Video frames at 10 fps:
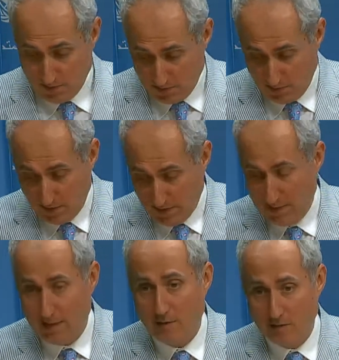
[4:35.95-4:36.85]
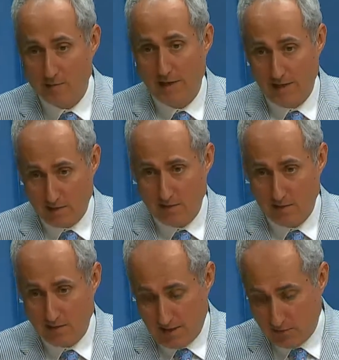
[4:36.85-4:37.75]
Right, so and it was only because was I went answer. to
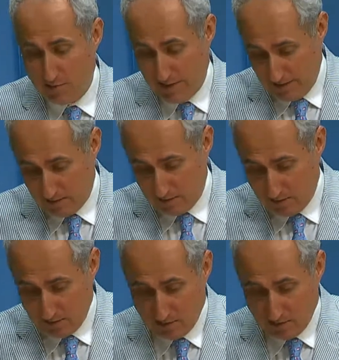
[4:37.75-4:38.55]
a, to a that meeting was that answer. was...